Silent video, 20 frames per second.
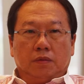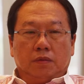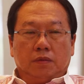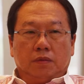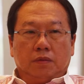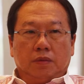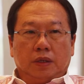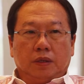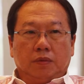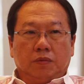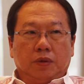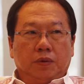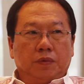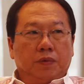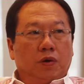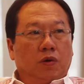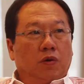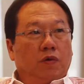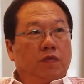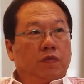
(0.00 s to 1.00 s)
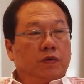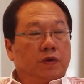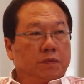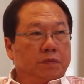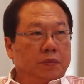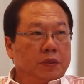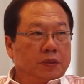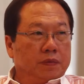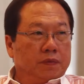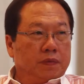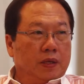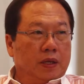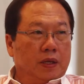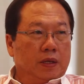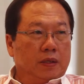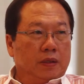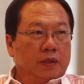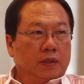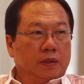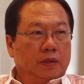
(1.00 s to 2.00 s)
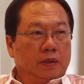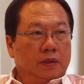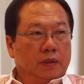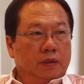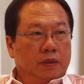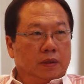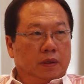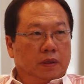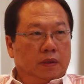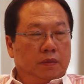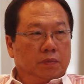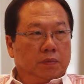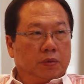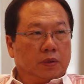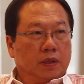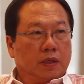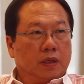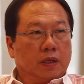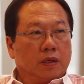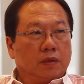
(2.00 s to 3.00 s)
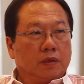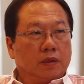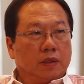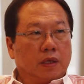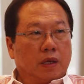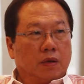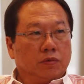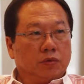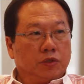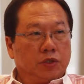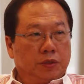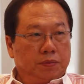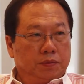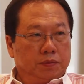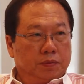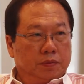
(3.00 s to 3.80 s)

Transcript: where we were offered a piece of land in Putatan township.